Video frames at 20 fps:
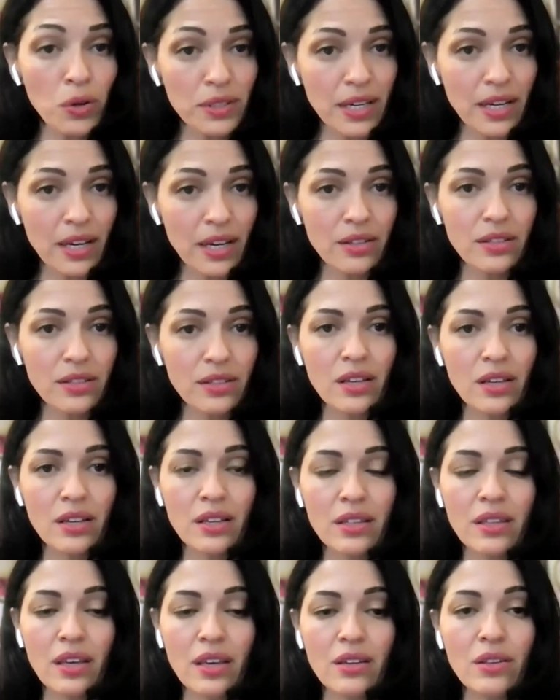Holding
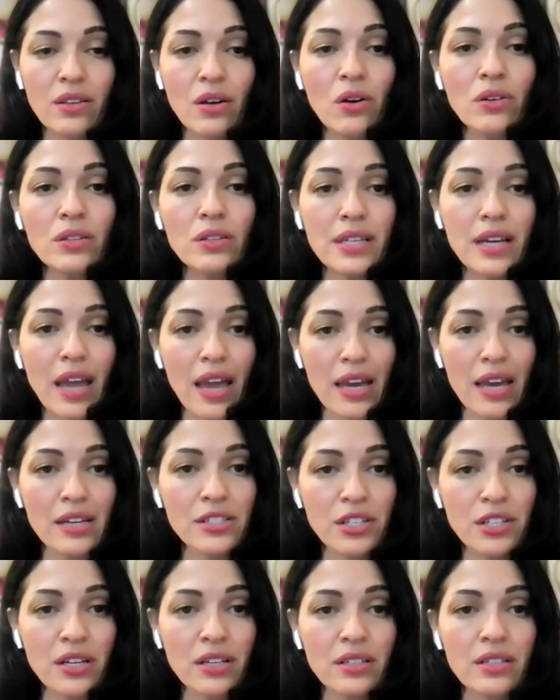the holding
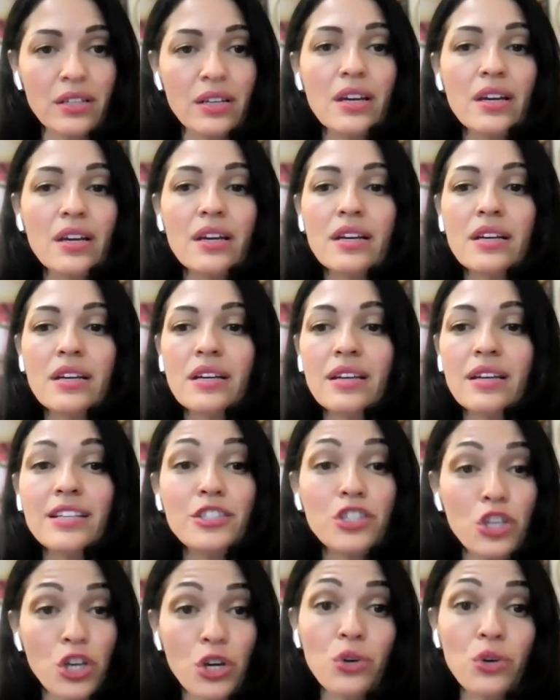agent
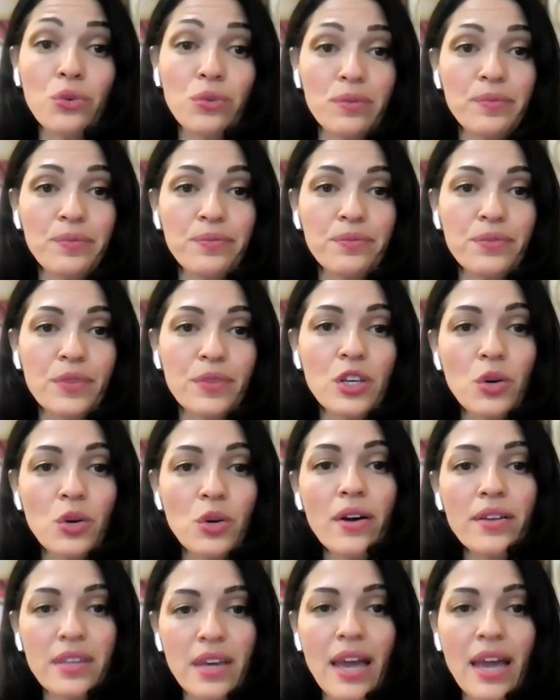is you.
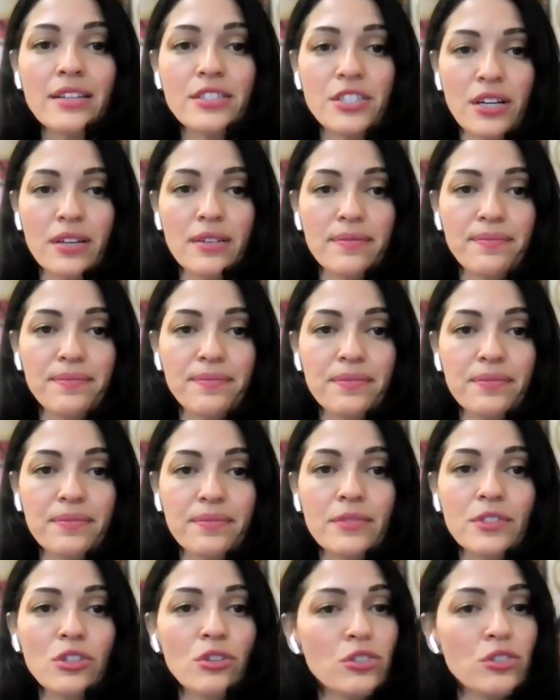You are the agent.
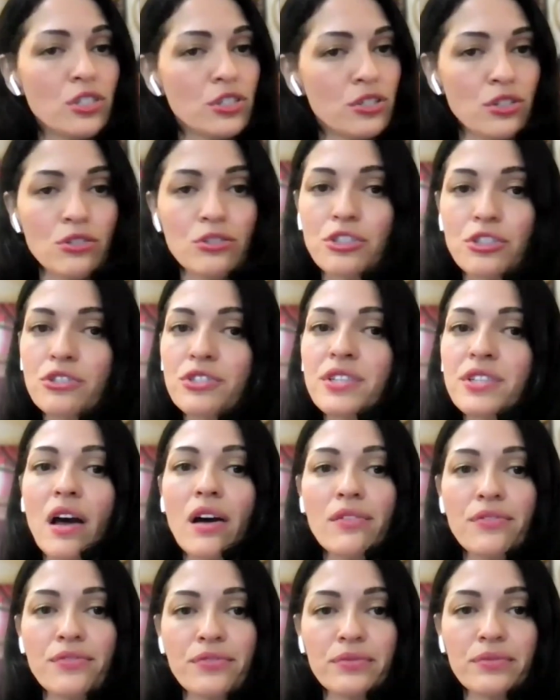So just use
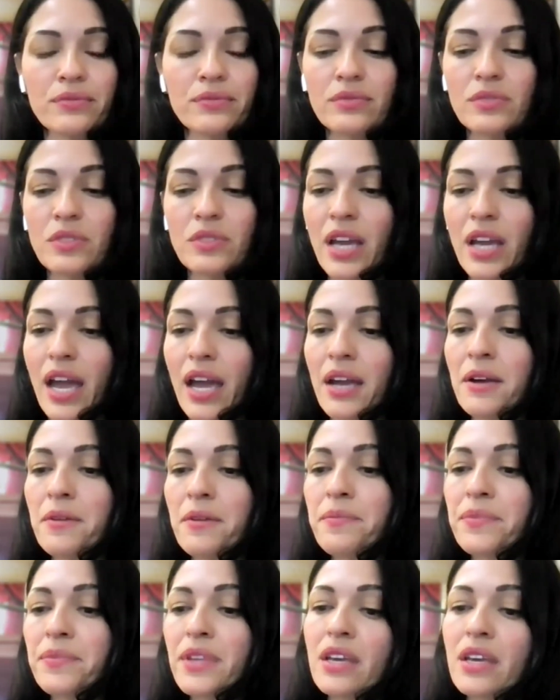yourself.
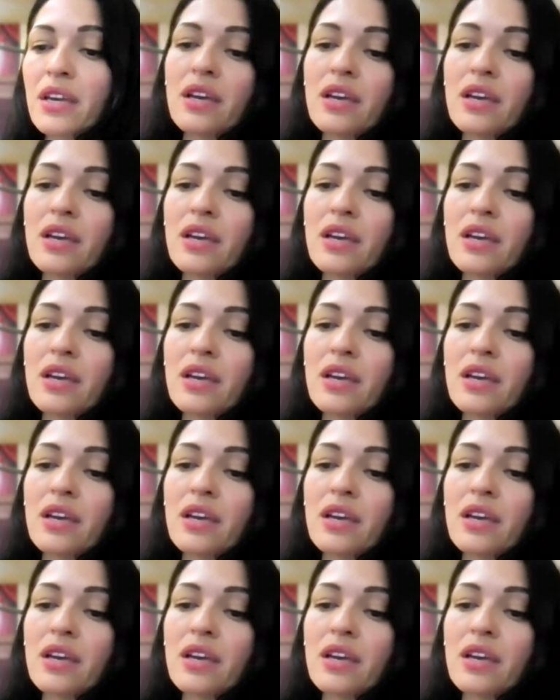Okay.